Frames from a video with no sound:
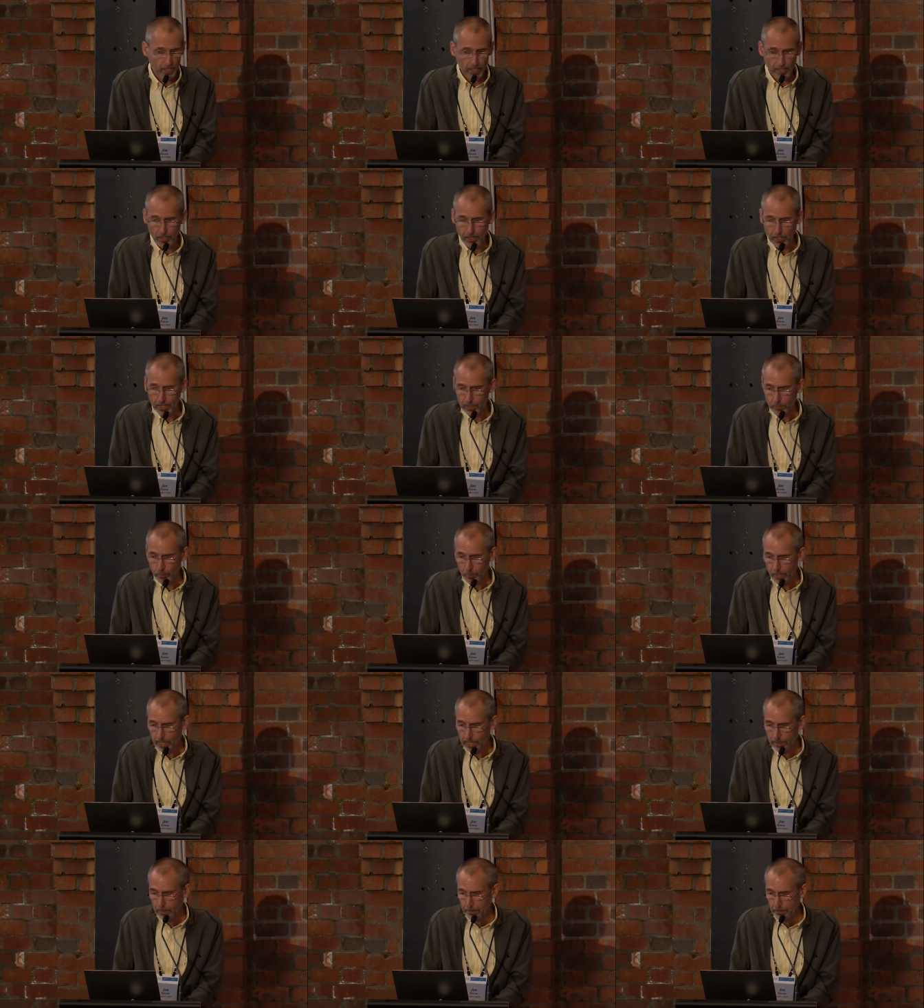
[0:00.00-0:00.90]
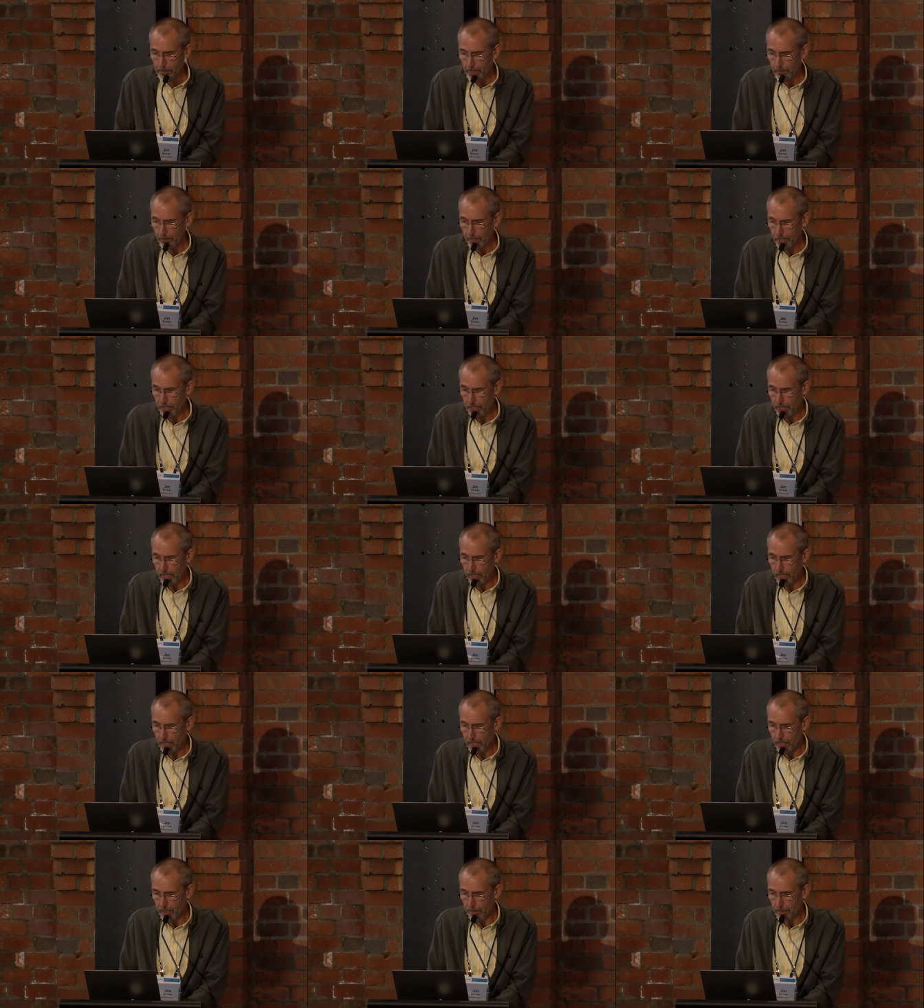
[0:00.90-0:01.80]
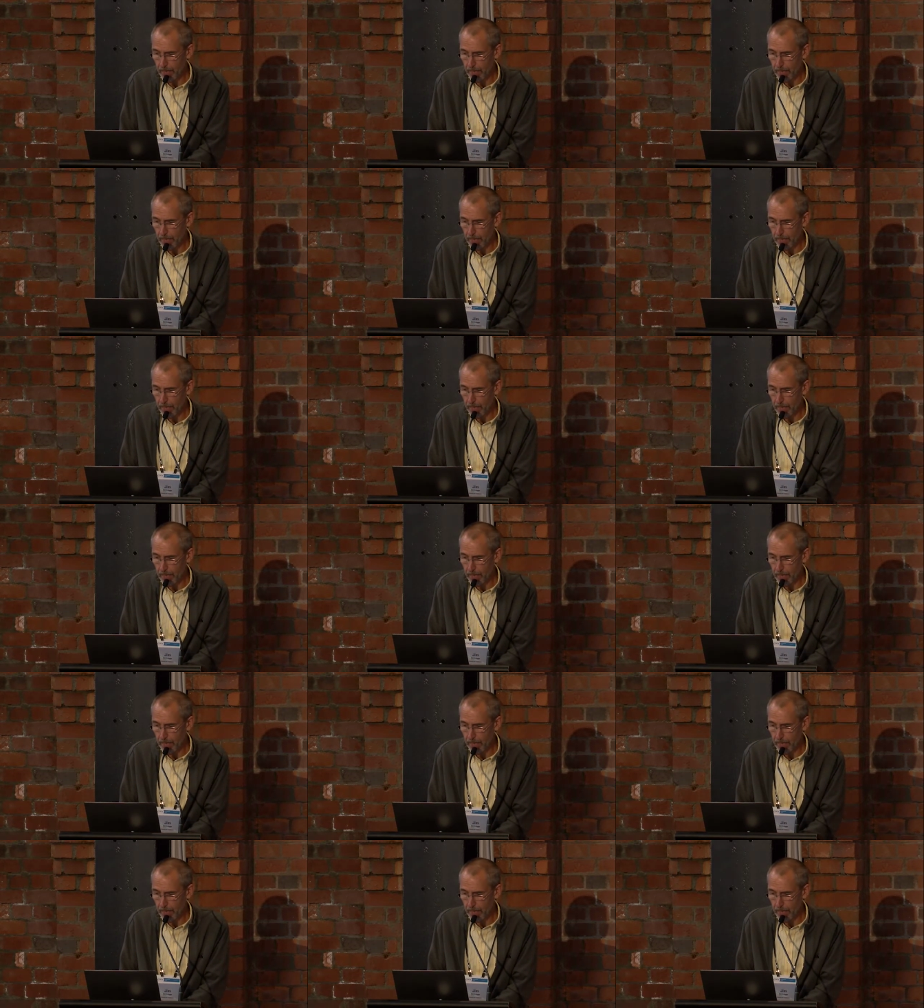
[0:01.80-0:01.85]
This work has been published in a